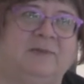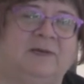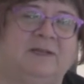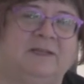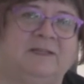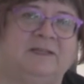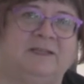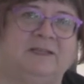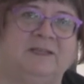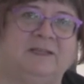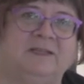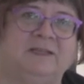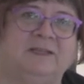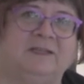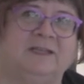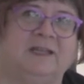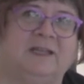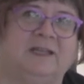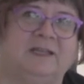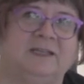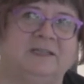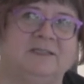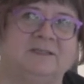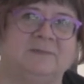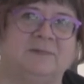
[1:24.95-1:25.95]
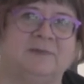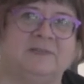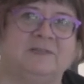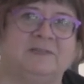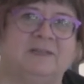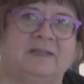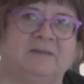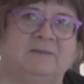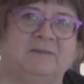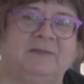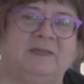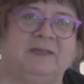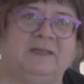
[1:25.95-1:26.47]
But then Elizabeth
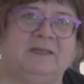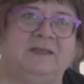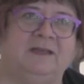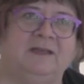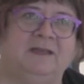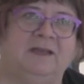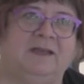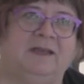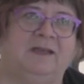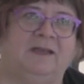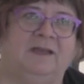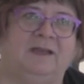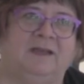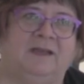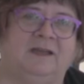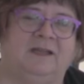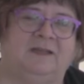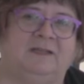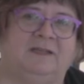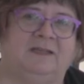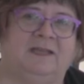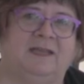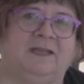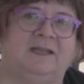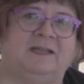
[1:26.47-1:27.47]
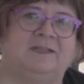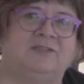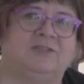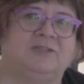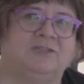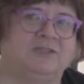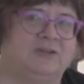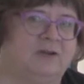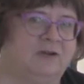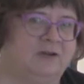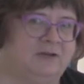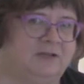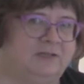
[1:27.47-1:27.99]
sent me, to get us
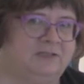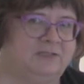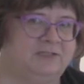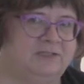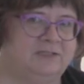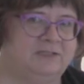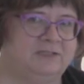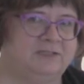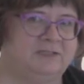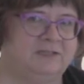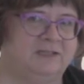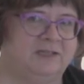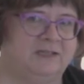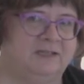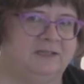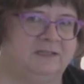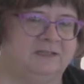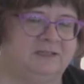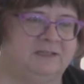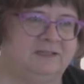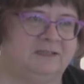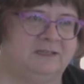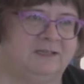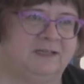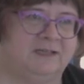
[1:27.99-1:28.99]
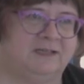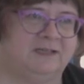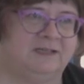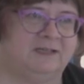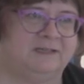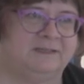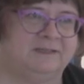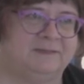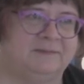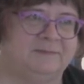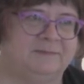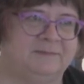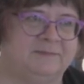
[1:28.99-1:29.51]
started, she sent
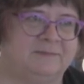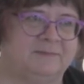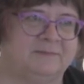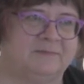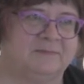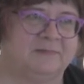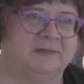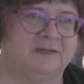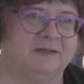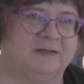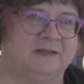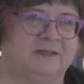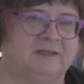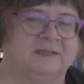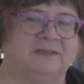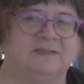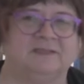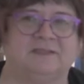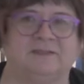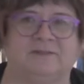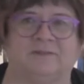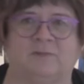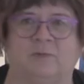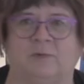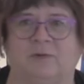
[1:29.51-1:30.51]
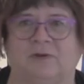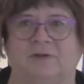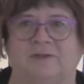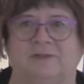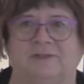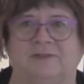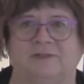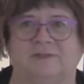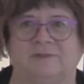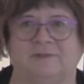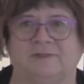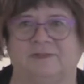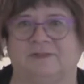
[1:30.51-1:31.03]
a list of
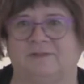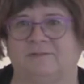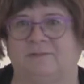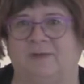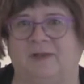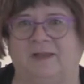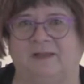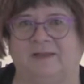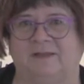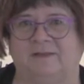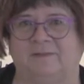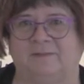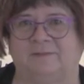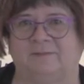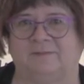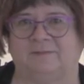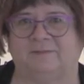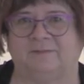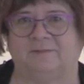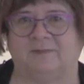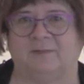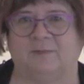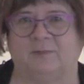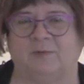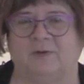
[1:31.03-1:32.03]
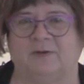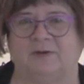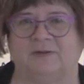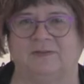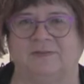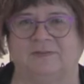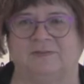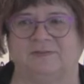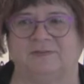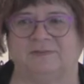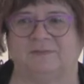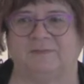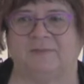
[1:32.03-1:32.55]
words, just random
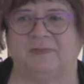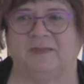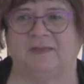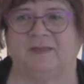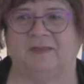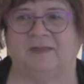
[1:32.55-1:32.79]
words,